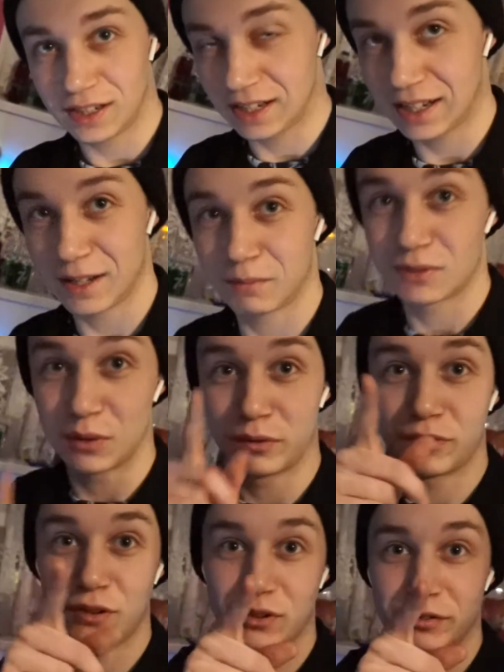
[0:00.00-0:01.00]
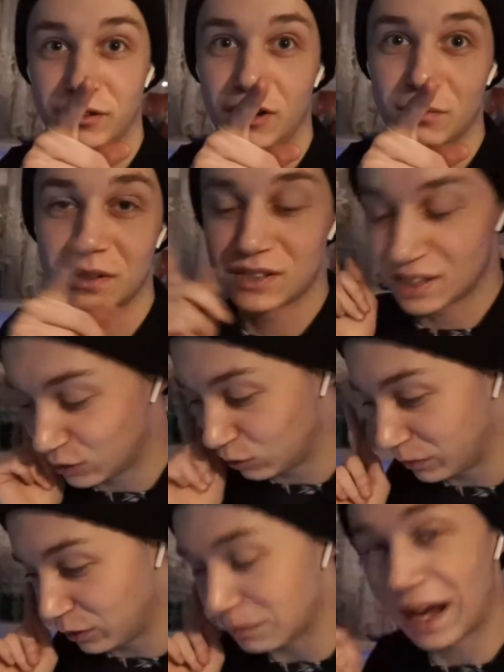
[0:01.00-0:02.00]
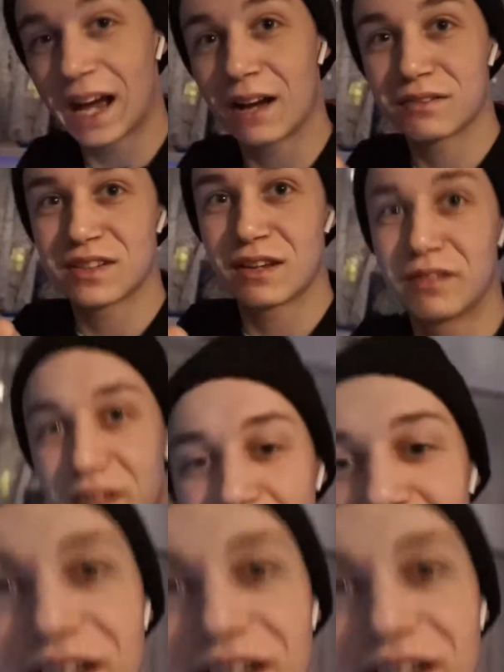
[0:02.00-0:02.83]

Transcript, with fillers: Um, so first vlog, it will be up at half seven.